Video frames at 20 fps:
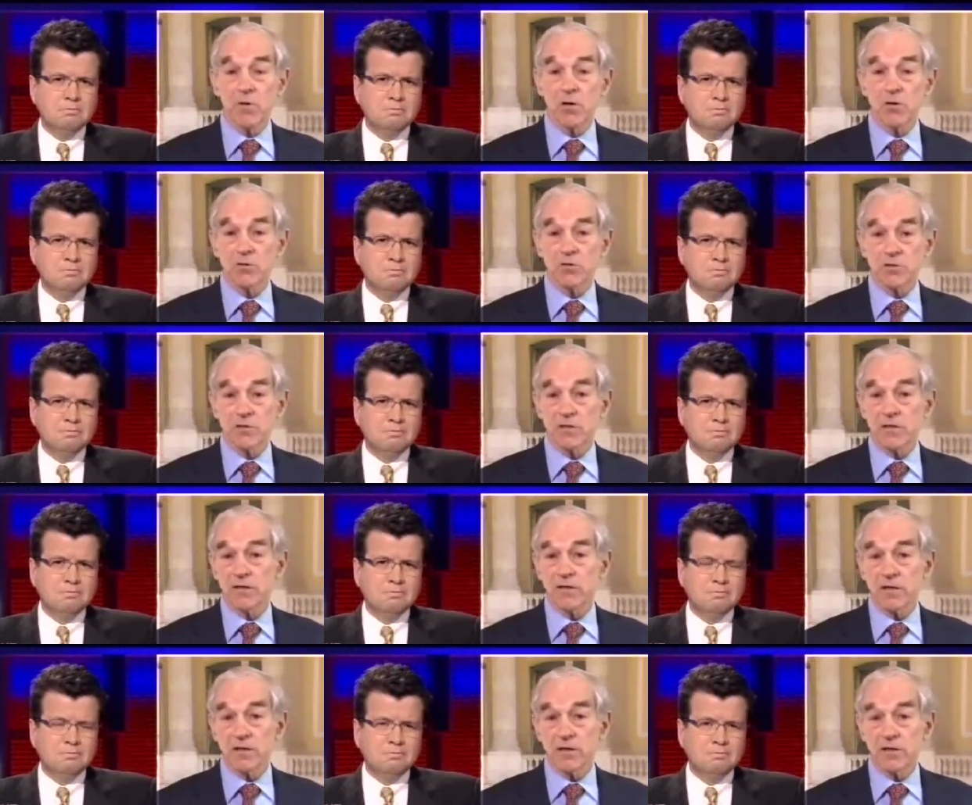Speaker 1: most?
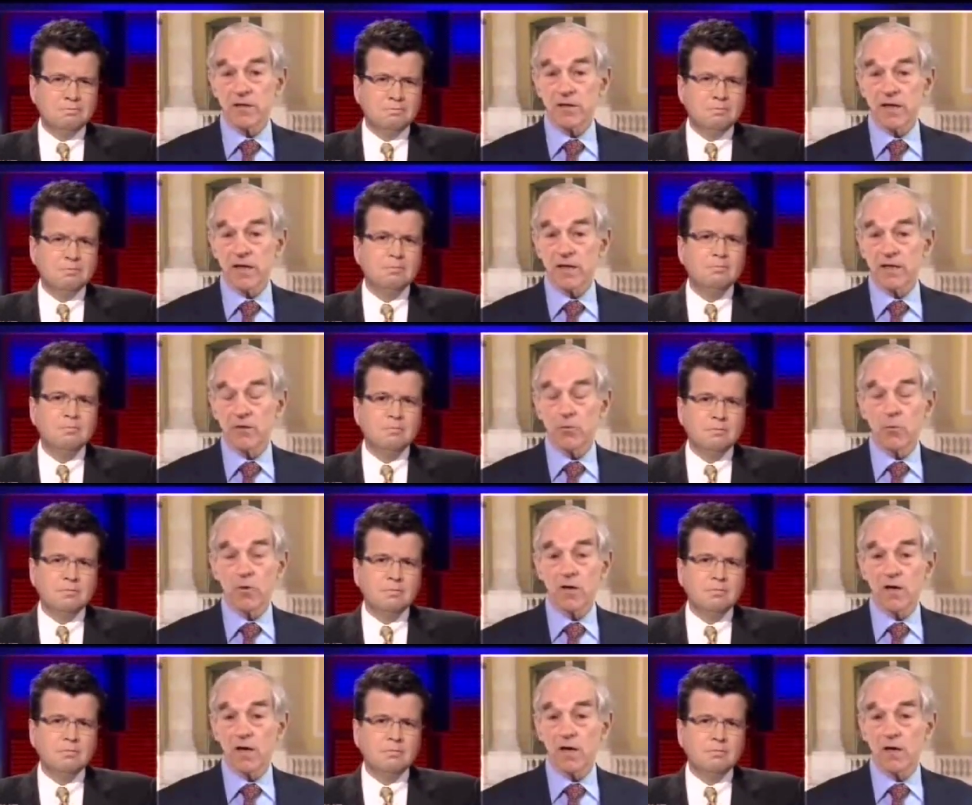And they're going to go down to the
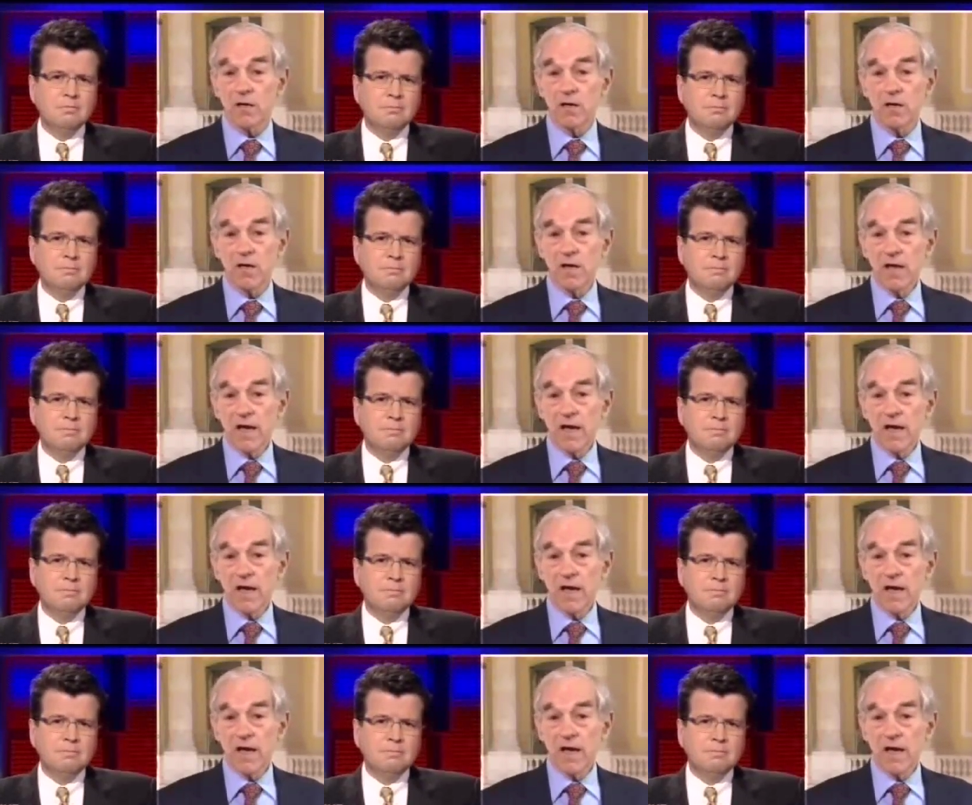wire.